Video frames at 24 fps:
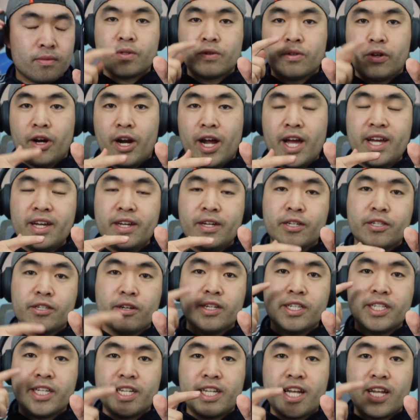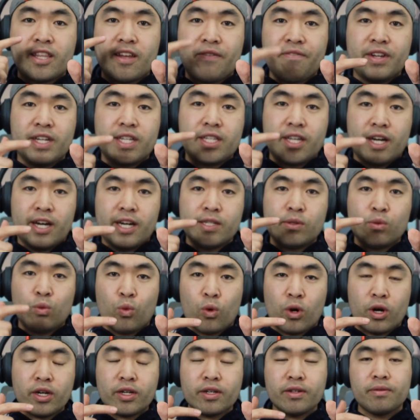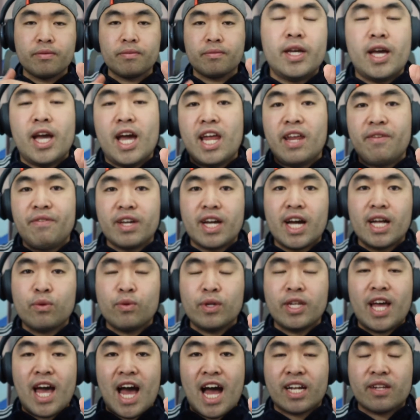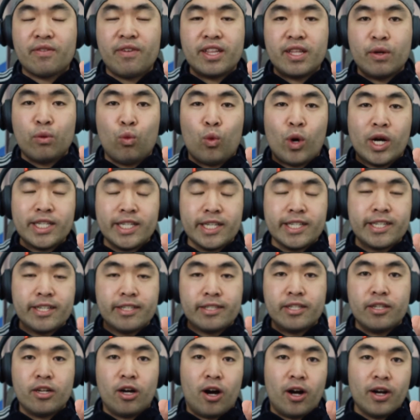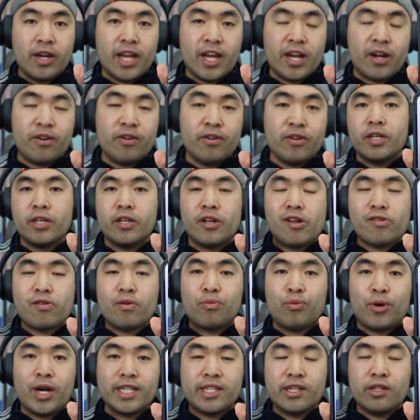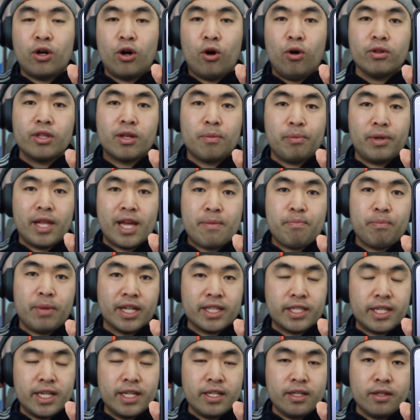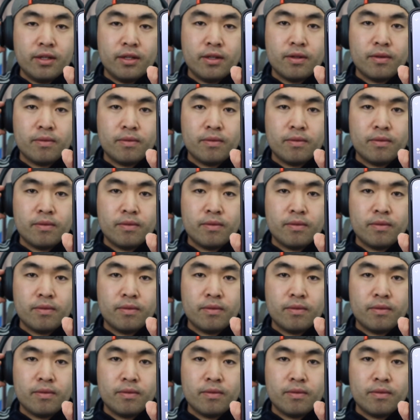Alright, so you see that definitely does work. And if you guys want to activate the voice assistant on here, you guys can press and hold the play button.